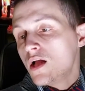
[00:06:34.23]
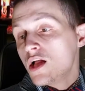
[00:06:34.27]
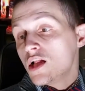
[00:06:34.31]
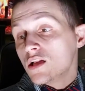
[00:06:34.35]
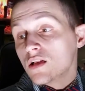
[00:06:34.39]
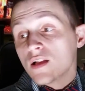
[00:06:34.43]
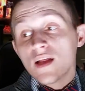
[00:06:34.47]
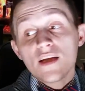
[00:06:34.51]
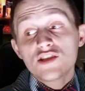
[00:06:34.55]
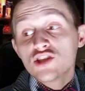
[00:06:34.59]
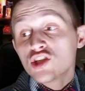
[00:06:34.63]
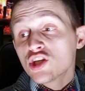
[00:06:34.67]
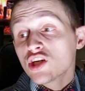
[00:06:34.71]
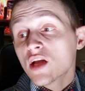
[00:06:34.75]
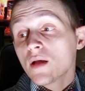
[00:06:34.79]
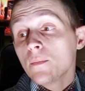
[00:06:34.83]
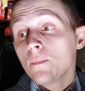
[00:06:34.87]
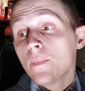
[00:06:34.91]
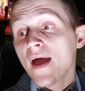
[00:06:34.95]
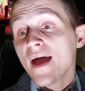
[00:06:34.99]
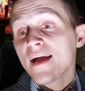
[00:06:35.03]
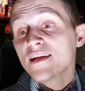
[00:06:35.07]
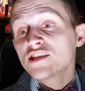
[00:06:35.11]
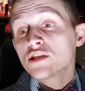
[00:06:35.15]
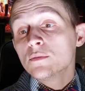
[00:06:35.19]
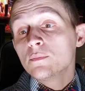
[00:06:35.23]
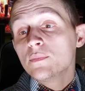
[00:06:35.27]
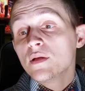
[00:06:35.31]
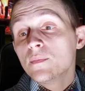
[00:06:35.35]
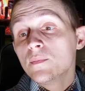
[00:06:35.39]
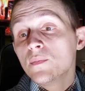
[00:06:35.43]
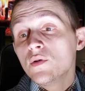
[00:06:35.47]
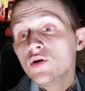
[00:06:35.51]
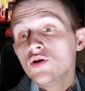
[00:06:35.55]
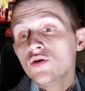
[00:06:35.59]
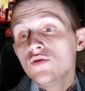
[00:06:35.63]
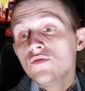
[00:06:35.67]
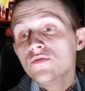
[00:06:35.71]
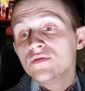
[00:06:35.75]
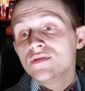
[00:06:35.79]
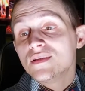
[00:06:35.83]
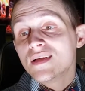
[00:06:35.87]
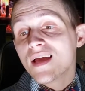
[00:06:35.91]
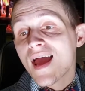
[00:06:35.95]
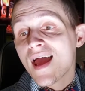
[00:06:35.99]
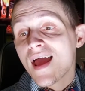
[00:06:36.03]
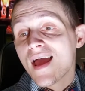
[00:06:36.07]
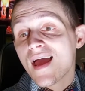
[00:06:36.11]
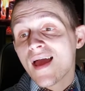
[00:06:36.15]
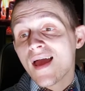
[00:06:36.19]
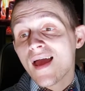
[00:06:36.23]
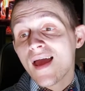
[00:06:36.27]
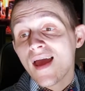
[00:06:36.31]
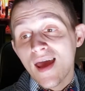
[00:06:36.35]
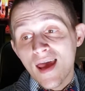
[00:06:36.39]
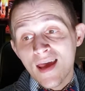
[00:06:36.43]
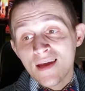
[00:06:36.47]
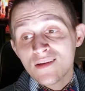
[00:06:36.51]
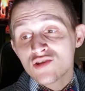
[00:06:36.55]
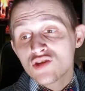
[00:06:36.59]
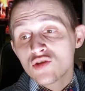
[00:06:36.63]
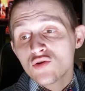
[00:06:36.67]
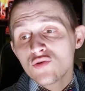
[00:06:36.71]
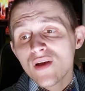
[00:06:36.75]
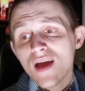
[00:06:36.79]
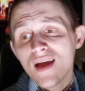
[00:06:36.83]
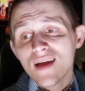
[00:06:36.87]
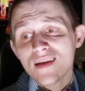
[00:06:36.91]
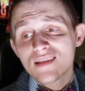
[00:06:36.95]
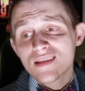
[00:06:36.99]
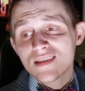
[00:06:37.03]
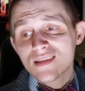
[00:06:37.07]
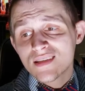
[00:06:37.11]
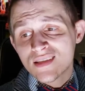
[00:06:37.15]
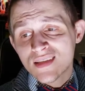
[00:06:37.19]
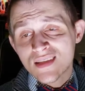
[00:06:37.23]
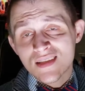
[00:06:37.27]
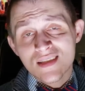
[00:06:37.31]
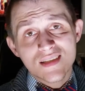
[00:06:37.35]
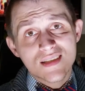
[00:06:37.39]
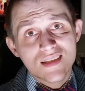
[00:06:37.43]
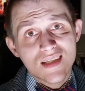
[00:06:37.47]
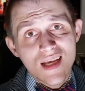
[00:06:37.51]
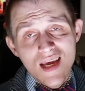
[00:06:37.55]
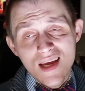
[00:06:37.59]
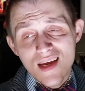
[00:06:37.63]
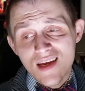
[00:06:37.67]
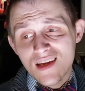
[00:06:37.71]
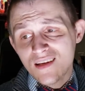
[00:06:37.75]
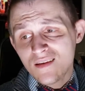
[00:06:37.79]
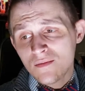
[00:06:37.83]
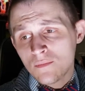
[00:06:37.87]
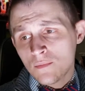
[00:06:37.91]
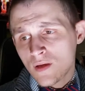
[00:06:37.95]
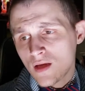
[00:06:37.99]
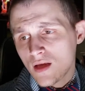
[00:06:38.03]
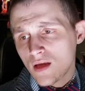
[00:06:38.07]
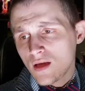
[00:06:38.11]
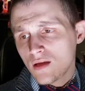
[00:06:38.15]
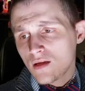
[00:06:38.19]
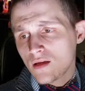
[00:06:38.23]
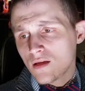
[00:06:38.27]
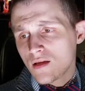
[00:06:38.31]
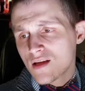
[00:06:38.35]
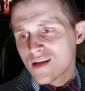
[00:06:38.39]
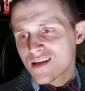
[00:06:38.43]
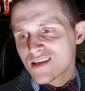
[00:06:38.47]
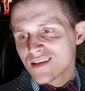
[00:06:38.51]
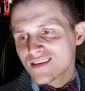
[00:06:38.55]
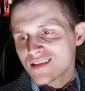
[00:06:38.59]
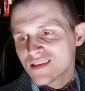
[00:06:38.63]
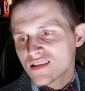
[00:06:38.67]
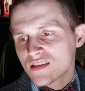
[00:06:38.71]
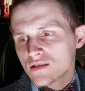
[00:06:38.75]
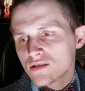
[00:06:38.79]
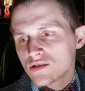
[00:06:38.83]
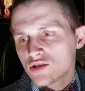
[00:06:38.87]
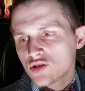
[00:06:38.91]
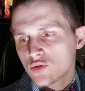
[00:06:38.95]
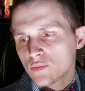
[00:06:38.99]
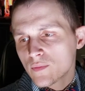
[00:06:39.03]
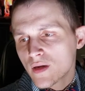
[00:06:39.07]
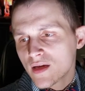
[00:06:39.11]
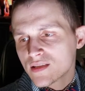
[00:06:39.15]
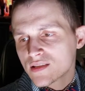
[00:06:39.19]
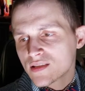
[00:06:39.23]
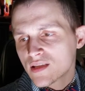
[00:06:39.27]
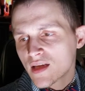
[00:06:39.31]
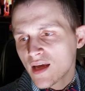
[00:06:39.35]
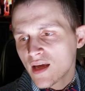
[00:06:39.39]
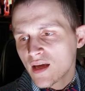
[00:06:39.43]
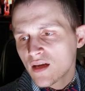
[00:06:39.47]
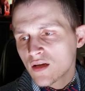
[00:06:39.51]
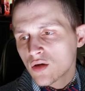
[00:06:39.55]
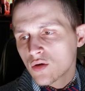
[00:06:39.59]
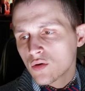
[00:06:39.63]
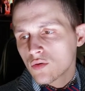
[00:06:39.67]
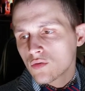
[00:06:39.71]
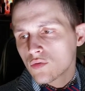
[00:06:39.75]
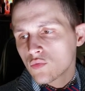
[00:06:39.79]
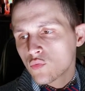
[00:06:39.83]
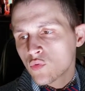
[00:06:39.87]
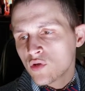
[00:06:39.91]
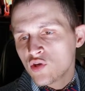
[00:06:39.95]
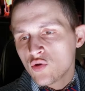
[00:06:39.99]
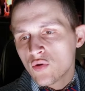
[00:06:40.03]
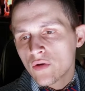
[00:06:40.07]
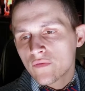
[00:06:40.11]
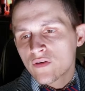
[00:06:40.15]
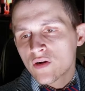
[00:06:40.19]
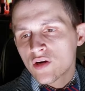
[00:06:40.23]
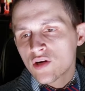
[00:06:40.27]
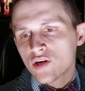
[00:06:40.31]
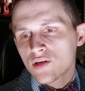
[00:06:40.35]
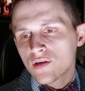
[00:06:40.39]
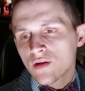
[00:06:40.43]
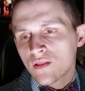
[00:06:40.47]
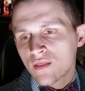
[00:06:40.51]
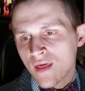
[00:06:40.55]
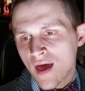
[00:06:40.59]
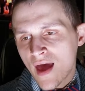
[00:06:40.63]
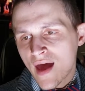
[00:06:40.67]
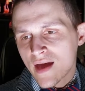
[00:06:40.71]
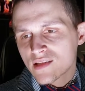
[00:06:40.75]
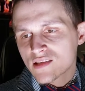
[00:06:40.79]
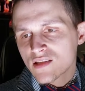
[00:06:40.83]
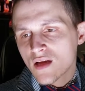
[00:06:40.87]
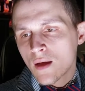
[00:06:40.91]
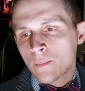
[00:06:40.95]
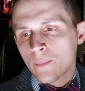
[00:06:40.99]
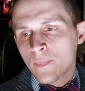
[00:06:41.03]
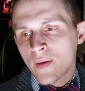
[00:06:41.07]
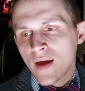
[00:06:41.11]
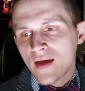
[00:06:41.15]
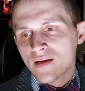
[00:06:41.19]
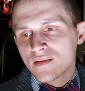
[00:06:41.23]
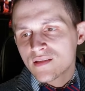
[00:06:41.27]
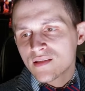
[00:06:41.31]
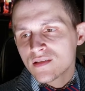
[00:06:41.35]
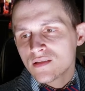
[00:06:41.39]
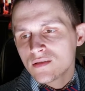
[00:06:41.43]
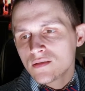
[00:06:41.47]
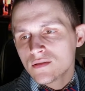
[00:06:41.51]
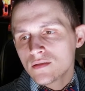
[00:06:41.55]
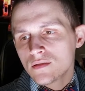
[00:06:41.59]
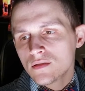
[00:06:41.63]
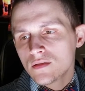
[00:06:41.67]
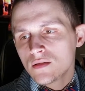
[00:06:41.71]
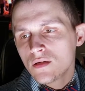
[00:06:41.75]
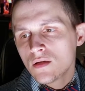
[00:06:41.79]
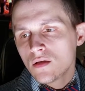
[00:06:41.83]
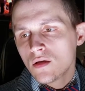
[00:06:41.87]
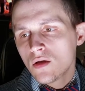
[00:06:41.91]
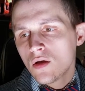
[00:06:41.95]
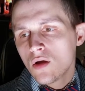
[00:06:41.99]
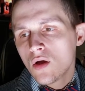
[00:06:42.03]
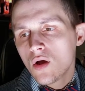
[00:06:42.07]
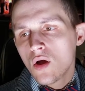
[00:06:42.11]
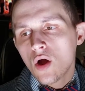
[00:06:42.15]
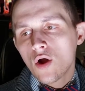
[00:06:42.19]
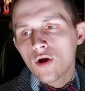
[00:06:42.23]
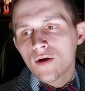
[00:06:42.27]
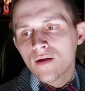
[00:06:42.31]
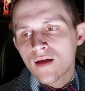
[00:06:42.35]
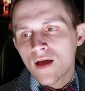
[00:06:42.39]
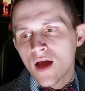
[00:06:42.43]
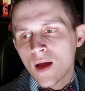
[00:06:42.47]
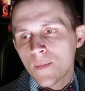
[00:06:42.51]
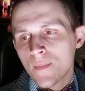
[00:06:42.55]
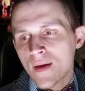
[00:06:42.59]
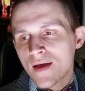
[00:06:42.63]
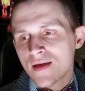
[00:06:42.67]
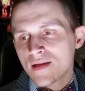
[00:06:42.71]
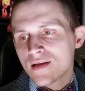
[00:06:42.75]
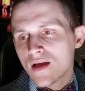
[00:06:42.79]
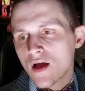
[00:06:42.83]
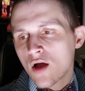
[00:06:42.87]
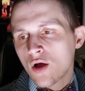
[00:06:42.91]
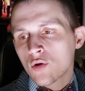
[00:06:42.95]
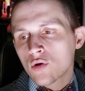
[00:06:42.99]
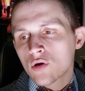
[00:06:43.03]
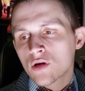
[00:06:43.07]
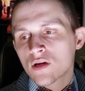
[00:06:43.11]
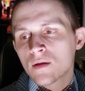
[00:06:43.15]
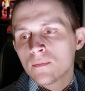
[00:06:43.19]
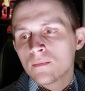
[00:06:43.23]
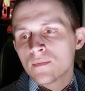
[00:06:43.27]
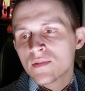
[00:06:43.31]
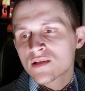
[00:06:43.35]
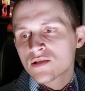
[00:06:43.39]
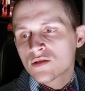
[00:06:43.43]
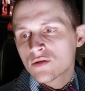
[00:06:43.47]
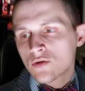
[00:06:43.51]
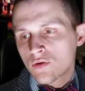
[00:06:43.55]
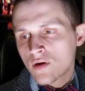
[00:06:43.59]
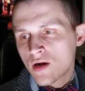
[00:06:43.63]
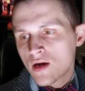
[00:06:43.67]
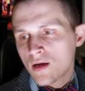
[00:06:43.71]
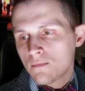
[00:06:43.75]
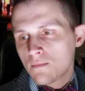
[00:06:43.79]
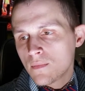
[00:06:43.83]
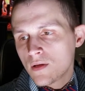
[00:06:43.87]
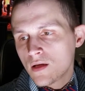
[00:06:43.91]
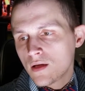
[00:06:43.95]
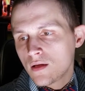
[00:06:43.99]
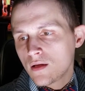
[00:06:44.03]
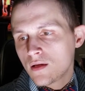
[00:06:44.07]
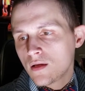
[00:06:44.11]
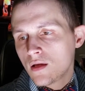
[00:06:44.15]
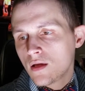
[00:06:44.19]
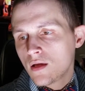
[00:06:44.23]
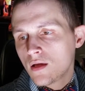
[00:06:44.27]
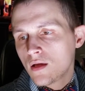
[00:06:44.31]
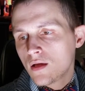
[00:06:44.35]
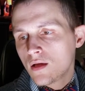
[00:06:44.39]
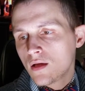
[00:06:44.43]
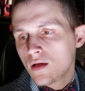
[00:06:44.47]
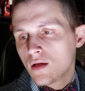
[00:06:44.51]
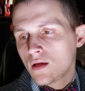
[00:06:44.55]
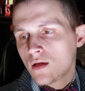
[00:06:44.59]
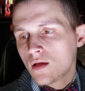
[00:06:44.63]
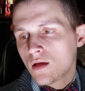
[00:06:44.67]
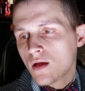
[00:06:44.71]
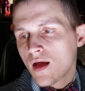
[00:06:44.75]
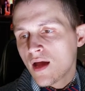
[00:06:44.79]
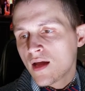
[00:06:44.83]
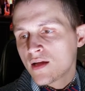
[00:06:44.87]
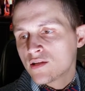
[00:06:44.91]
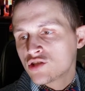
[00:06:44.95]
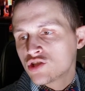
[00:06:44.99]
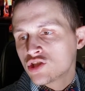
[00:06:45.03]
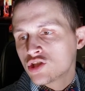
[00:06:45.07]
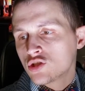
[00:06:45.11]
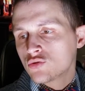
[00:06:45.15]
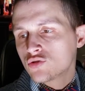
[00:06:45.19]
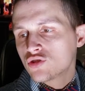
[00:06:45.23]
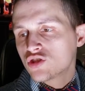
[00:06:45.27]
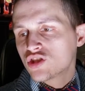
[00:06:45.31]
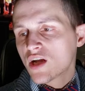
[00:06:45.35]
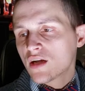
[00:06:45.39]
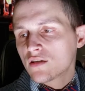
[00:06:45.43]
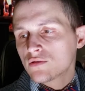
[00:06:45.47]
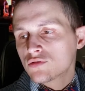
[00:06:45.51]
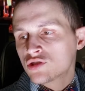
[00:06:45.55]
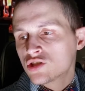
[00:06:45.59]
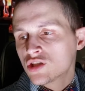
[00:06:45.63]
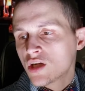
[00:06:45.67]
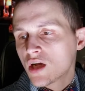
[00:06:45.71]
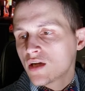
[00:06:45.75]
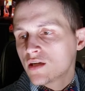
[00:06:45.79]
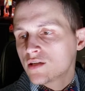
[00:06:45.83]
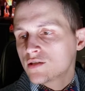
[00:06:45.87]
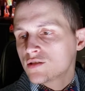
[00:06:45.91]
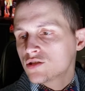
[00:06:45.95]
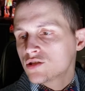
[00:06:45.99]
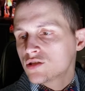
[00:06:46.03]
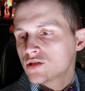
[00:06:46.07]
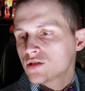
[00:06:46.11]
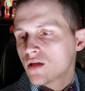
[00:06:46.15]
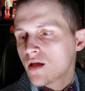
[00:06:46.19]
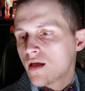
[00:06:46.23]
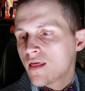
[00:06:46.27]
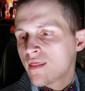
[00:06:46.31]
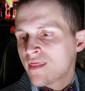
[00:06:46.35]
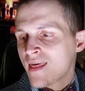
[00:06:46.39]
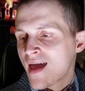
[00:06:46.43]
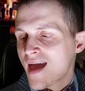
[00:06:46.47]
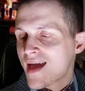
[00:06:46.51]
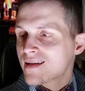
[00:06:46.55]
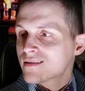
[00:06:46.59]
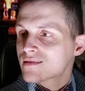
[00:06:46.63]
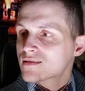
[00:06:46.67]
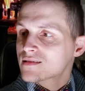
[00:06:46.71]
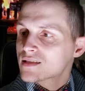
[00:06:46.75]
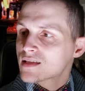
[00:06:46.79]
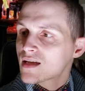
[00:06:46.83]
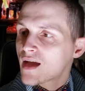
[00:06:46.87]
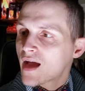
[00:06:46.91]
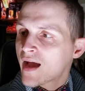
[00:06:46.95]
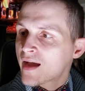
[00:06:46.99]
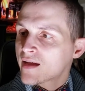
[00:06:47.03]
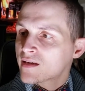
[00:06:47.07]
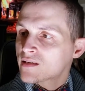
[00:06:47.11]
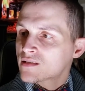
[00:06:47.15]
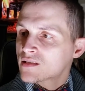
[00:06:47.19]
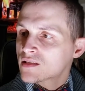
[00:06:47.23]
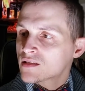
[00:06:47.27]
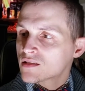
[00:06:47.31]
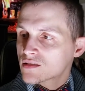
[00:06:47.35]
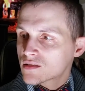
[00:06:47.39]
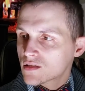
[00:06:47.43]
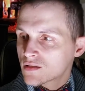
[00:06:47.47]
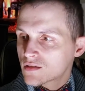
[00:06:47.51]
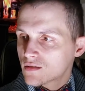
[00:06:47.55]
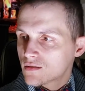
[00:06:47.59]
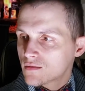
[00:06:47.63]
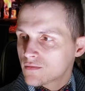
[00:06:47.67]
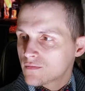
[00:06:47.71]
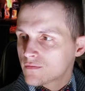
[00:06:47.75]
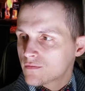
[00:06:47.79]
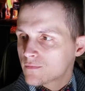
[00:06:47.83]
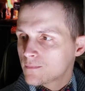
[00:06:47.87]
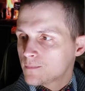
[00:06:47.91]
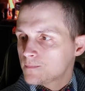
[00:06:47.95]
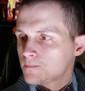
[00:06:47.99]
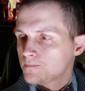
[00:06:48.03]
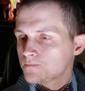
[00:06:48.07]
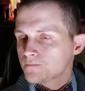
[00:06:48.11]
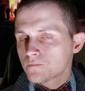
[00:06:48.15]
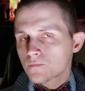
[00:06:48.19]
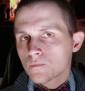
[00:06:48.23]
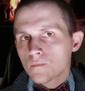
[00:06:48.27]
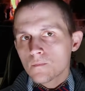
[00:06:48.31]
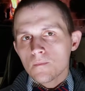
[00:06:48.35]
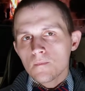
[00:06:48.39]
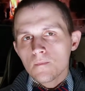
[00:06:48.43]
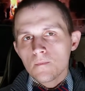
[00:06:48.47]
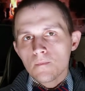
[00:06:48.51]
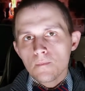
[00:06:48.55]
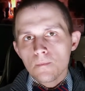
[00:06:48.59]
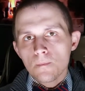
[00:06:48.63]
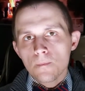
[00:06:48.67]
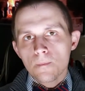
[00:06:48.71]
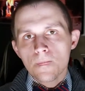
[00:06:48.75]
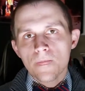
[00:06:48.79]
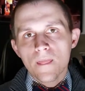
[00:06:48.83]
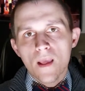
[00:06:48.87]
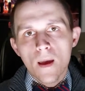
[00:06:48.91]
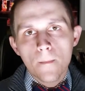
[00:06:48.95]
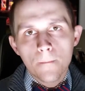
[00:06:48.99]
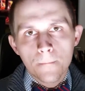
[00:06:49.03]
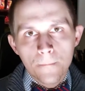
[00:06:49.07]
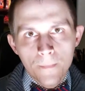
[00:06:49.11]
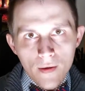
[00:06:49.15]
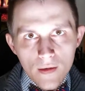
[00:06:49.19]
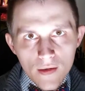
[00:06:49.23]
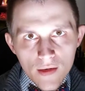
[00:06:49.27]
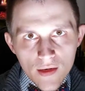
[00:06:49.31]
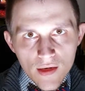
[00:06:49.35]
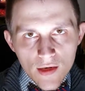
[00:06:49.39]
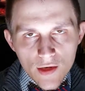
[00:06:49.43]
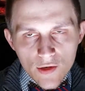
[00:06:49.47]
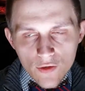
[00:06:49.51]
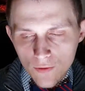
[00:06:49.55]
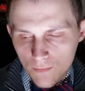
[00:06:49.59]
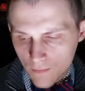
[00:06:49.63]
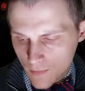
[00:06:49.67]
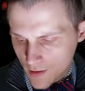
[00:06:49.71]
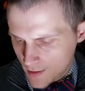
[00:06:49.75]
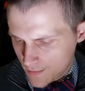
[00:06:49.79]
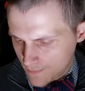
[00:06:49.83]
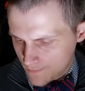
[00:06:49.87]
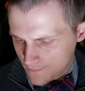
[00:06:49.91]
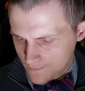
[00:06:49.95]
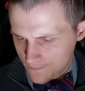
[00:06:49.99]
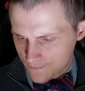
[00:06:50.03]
Let your compassion be moved, and do not disdain me. Listen to my tale. When you have heard that, abandon or commiserate me, as you shall judge that I deserve. But hear me.